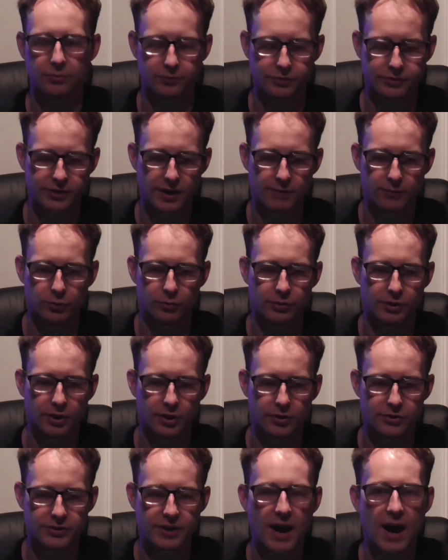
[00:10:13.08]
Several
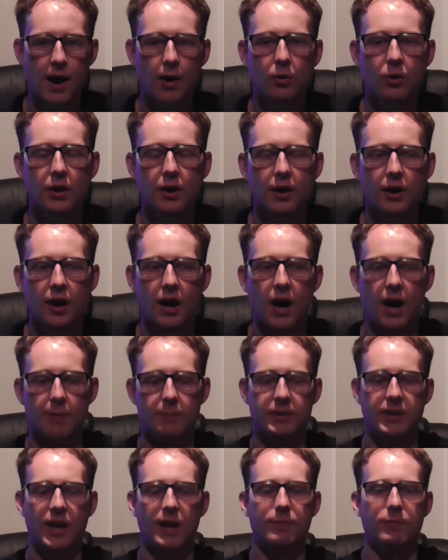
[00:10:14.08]
years now,
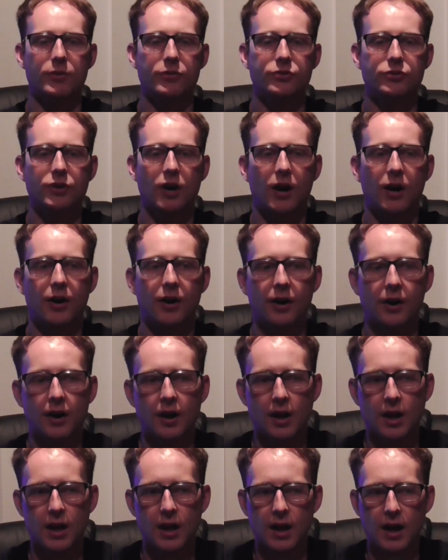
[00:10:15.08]
became the
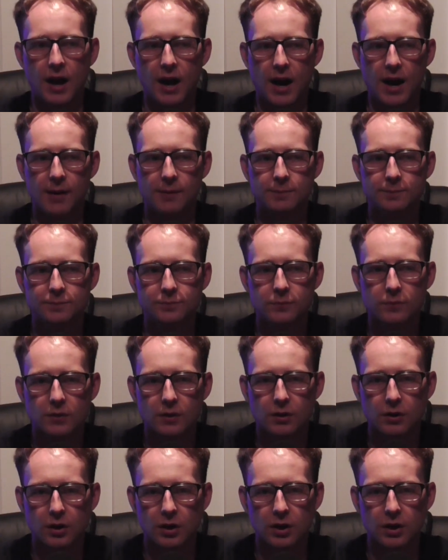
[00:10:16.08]
starter
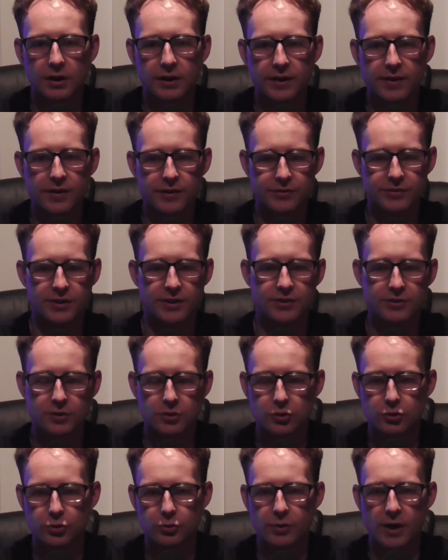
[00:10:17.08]
early in the
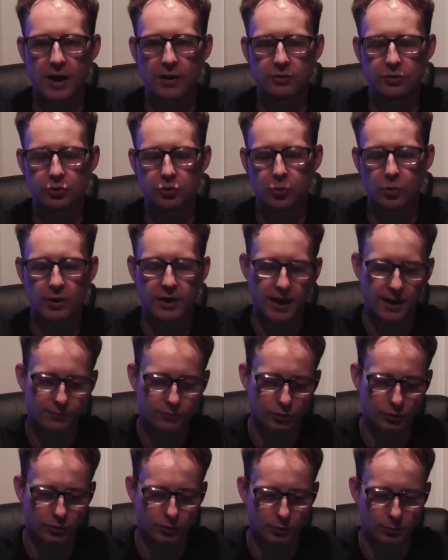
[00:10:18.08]
season in 2020
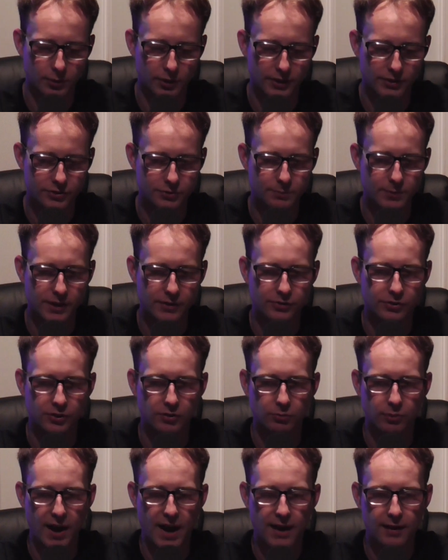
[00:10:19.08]
after he replaced
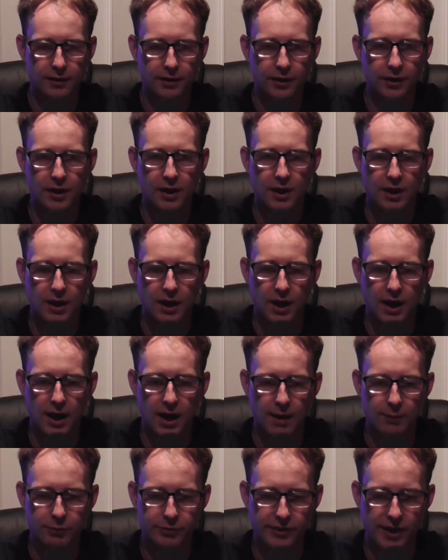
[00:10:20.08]
Spencer Rattler.
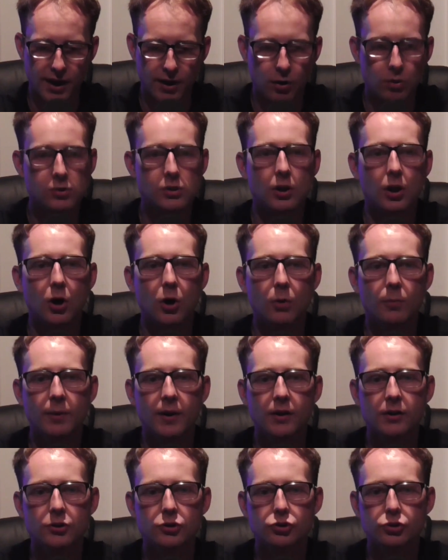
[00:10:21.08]
Was at
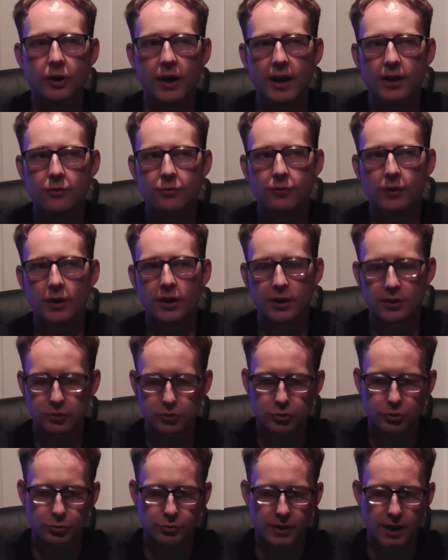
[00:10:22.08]
Oklahoma, transferred
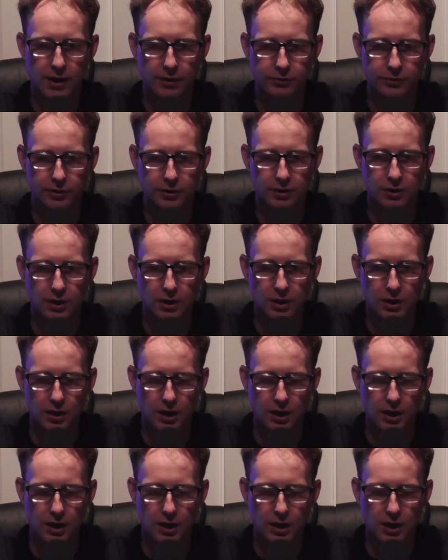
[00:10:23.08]
in 2000